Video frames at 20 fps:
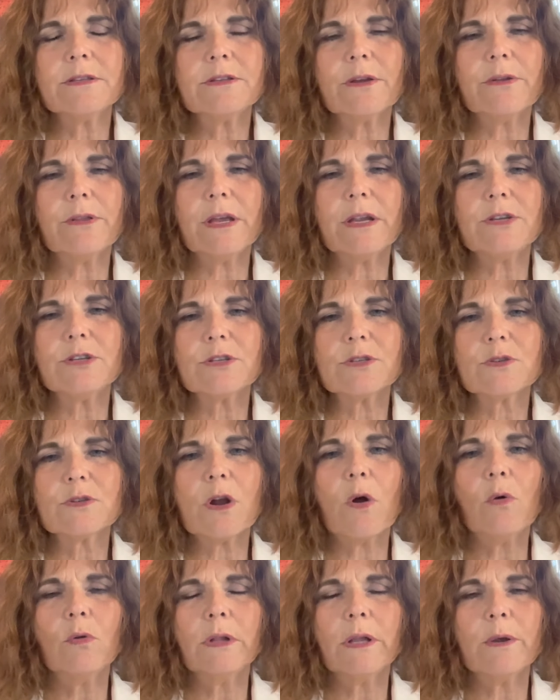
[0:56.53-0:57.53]
so they just
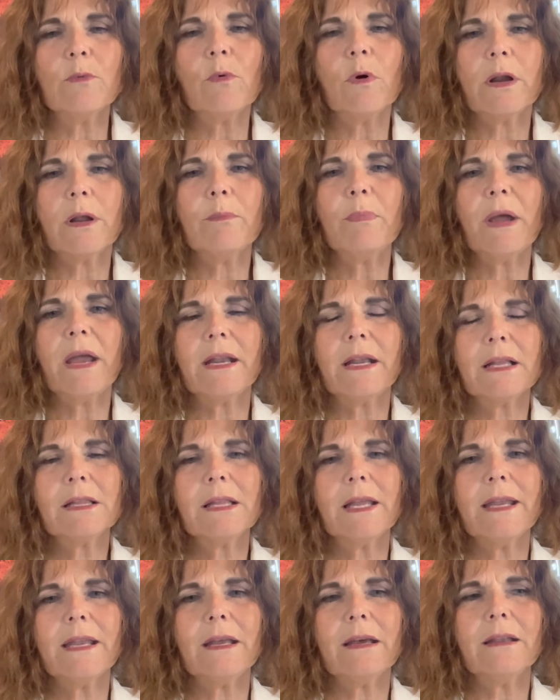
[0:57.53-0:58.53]
only want to pay to
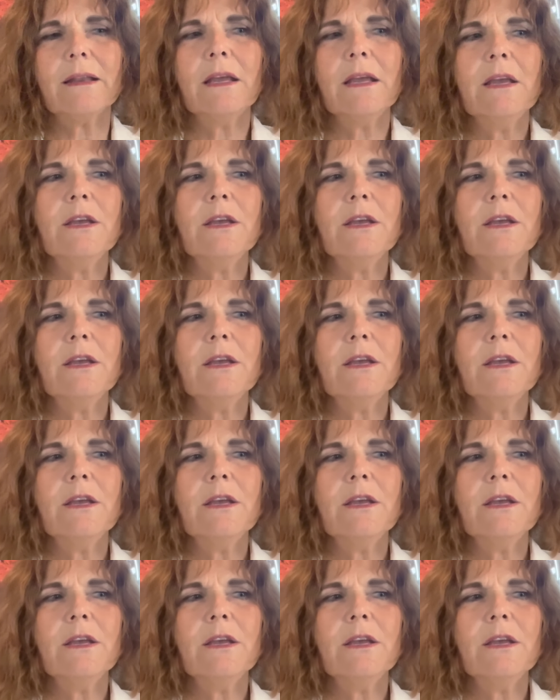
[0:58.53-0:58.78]
clean it.